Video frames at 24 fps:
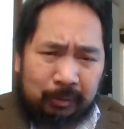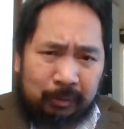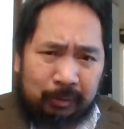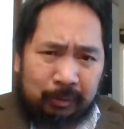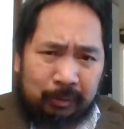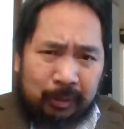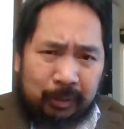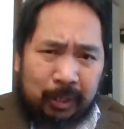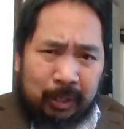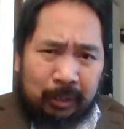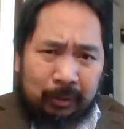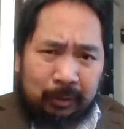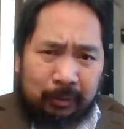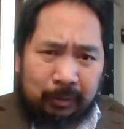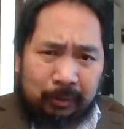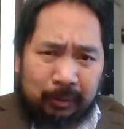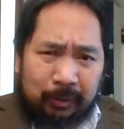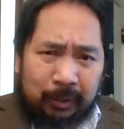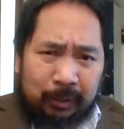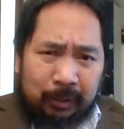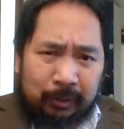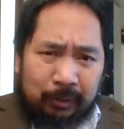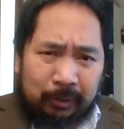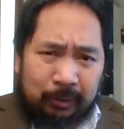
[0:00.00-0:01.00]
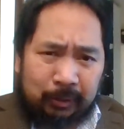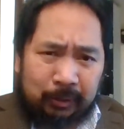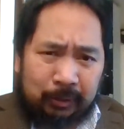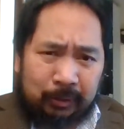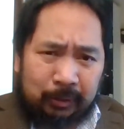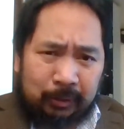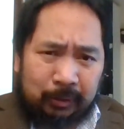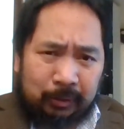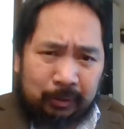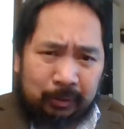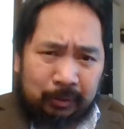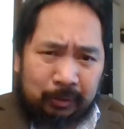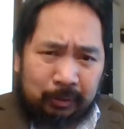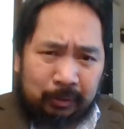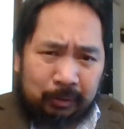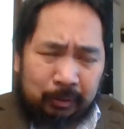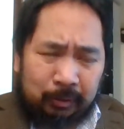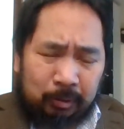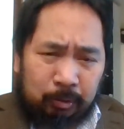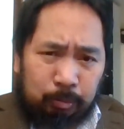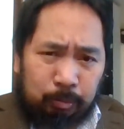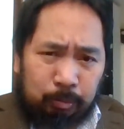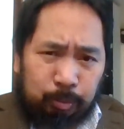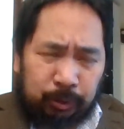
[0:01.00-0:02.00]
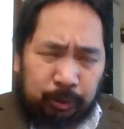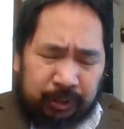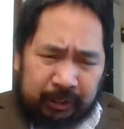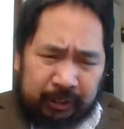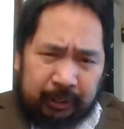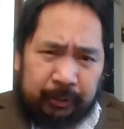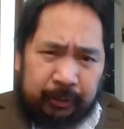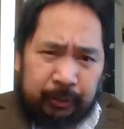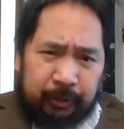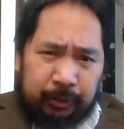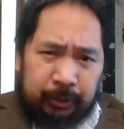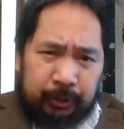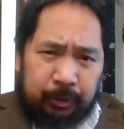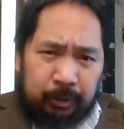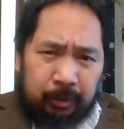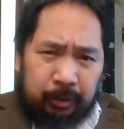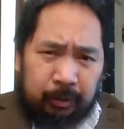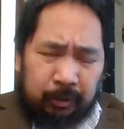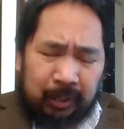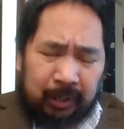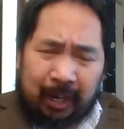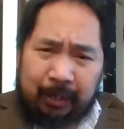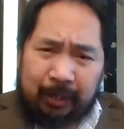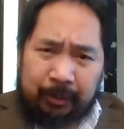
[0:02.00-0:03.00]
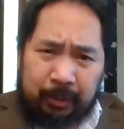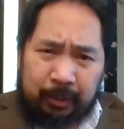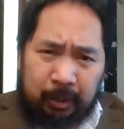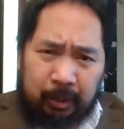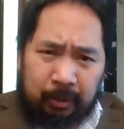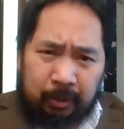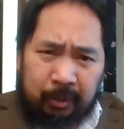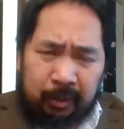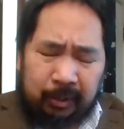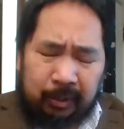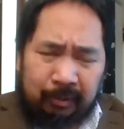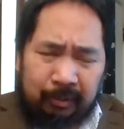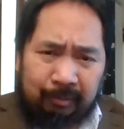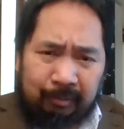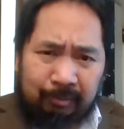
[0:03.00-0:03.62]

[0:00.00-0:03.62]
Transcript: That pertain to your land area,